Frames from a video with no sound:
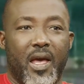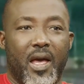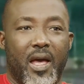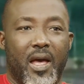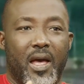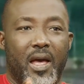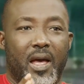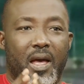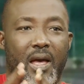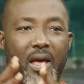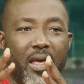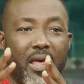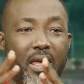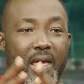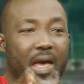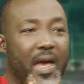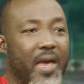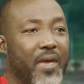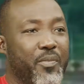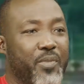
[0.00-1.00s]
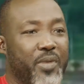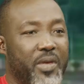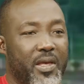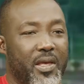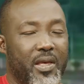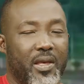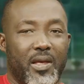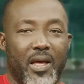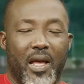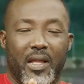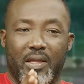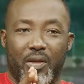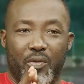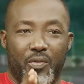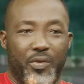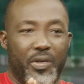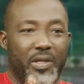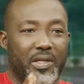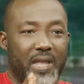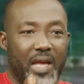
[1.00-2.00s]
AIB, I think
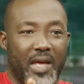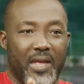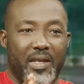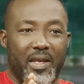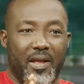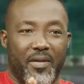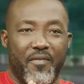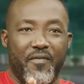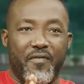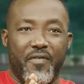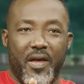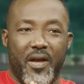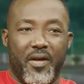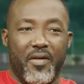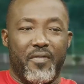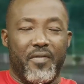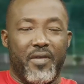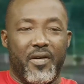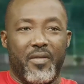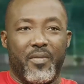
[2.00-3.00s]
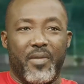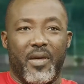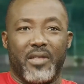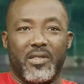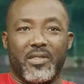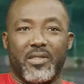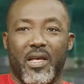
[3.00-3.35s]
we thank them very much,